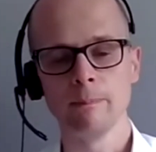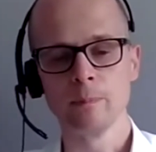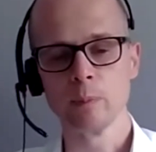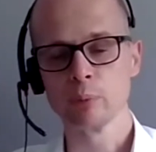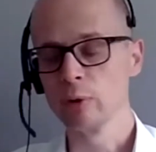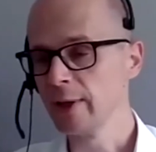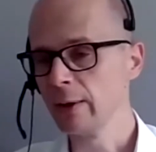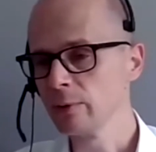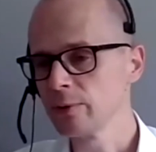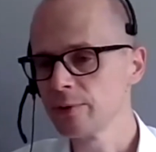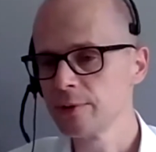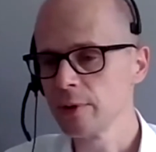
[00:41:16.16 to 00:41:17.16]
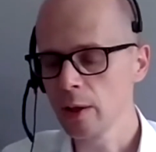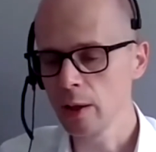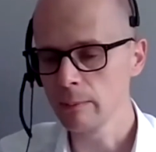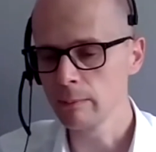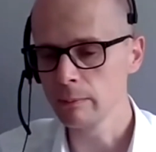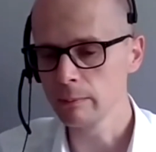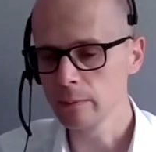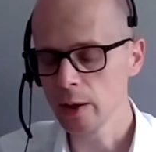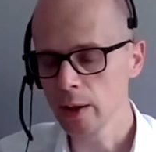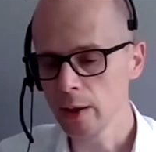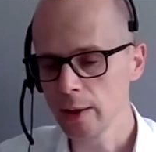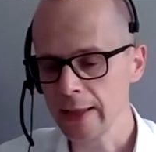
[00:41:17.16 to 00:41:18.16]
pronounced
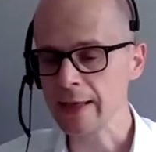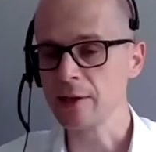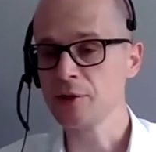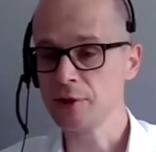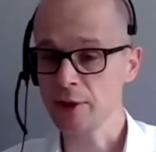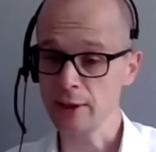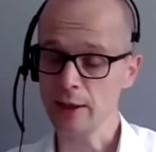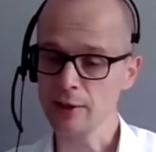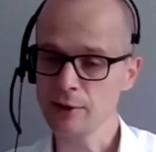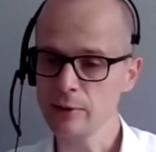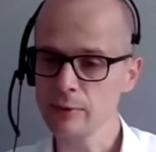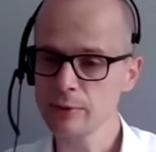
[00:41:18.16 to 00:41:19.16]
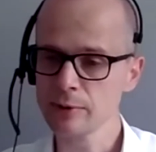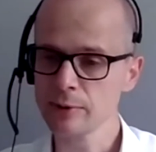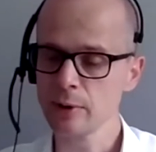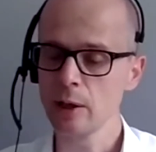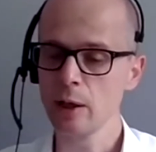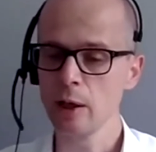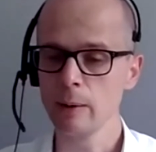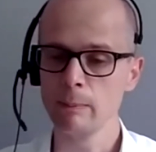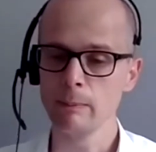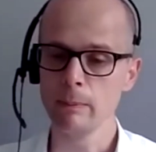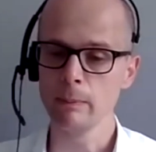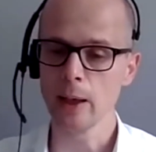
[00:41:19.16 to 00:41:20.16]
ESG issues
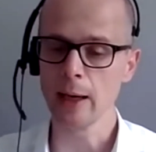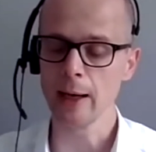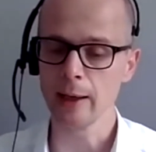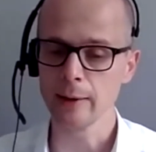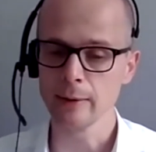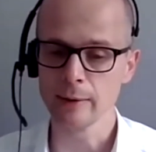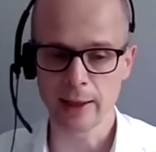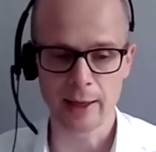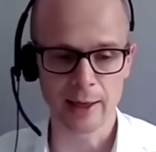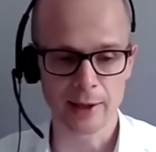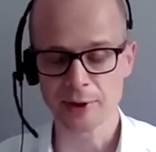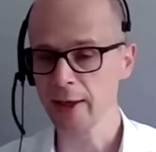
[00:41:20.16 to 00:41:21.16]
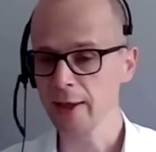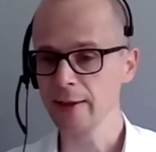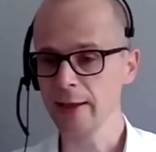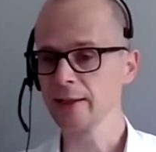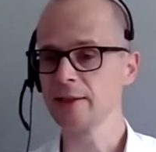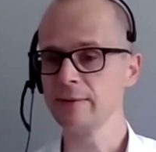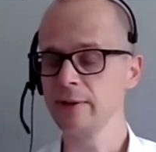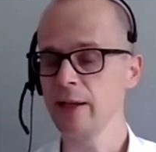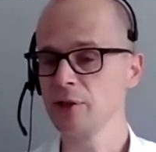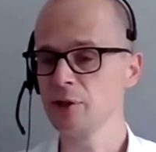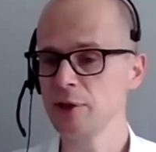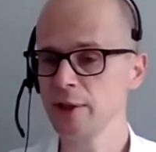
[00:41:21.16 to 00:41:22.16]
and has a negative
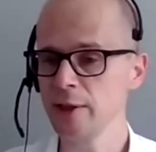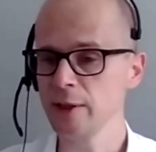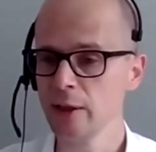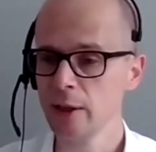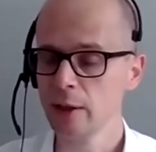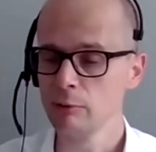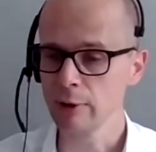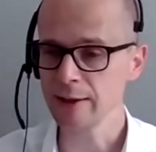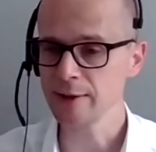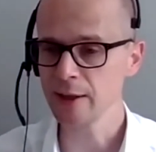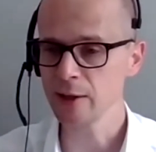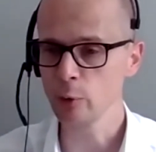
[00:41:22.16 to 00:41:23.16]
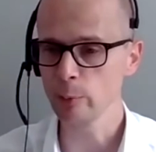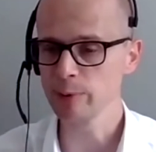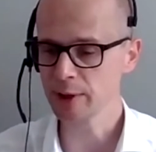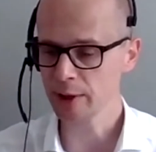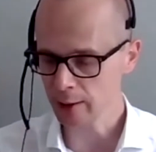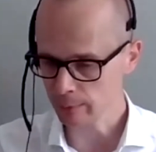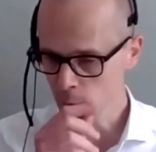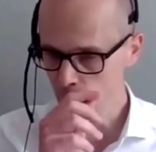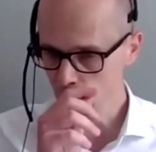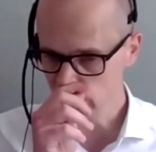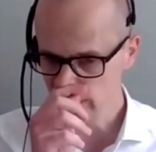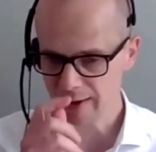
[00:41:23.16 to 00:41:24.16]
ESG rating or a particularly poor
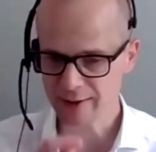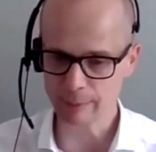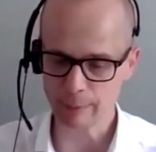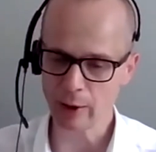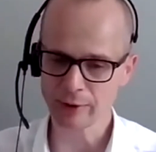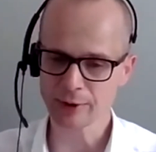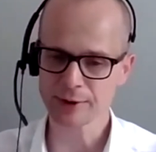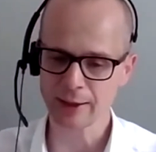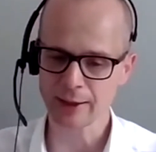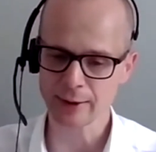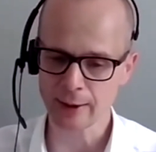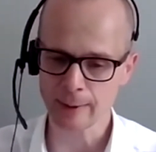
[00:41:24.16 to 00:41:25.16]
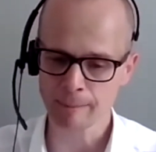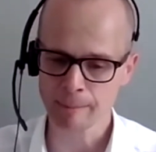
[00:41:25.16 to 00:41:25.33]
one, it's about understanding